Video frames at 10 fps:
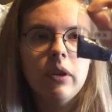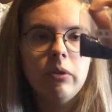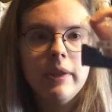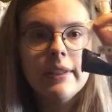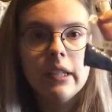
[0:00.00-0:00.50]

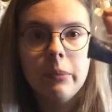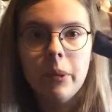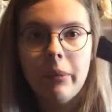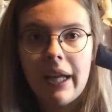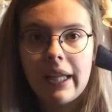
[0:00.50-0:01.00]

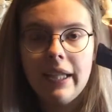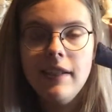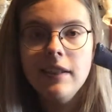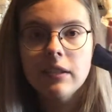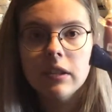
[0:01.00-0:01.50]
resealable
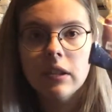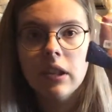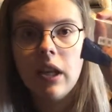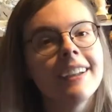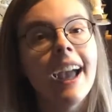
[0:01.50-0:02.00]
baggies.
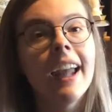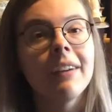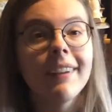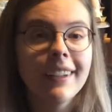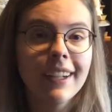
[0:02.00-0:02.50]
And I
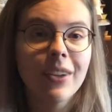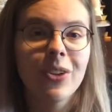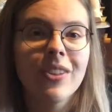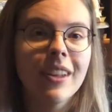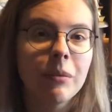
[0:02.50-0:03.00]
find that a
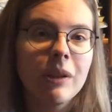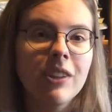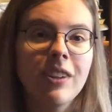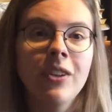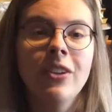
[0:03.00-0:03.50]
good thing,
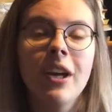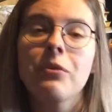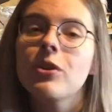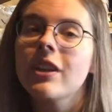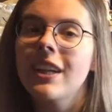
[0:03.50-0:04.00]
because I don't have
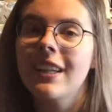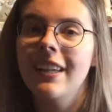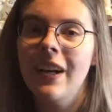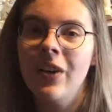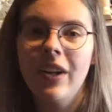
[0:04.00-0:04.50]
to kit it
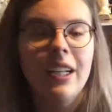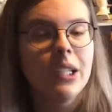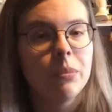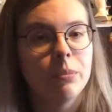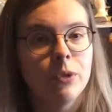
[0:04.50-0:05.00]
down and I
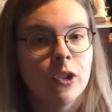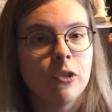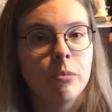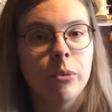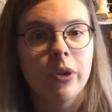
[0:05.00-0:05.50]
can
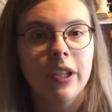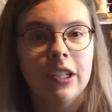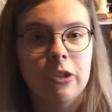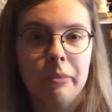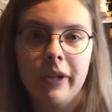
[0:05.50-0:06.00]
just put it in
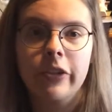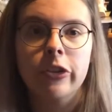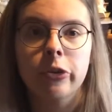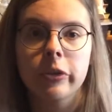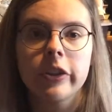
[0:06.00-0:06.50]
spare
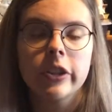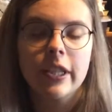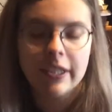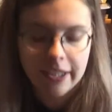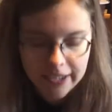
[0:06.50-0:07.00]
storage
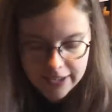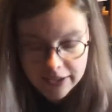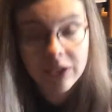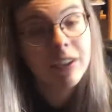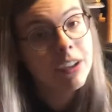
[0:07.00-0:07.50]
as it is.
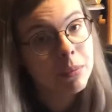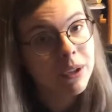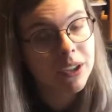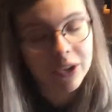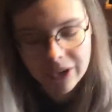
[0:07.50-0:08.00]
So that's
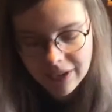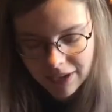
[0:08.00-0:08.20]
pretty good.